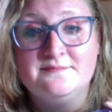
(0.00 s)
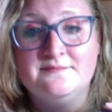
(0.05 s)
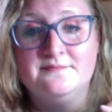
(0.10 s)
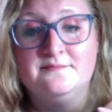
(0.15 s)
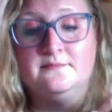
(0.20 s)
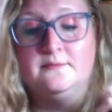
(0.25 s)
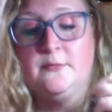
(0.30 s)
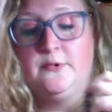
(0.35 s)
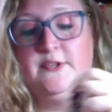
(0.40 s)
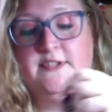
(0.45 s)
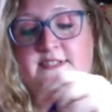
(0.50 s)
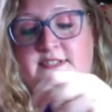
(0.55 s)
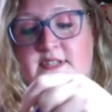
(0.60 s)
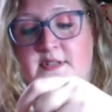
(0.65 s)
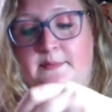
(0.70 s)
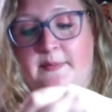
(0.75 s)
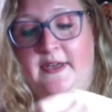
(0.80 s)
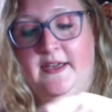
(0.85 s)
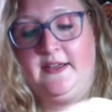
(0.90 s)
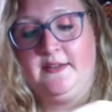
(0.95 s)
Well, this is the
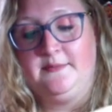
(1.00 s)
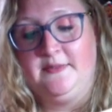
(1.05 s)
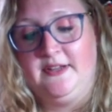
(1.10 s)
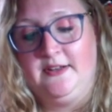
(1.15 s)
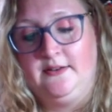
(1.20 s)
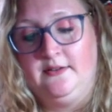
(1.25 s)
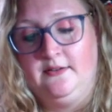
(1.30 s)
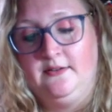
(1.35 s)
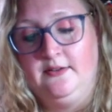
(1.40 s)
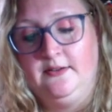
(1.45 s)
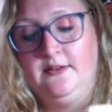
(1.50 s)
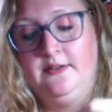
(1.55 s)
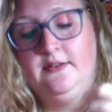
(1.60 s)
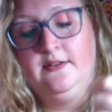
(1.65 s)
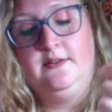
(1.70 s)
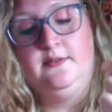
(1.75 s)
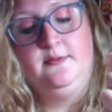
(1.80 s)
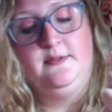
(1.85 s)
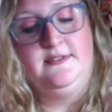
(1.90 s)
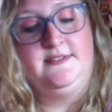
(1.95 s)
back of it.
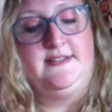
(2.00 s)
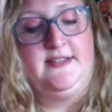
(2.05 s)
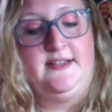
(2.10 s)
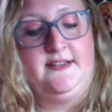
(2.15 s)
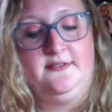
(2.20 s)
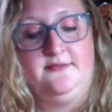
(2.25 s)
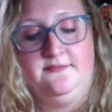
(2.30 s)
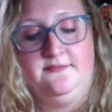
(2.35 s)
1 second.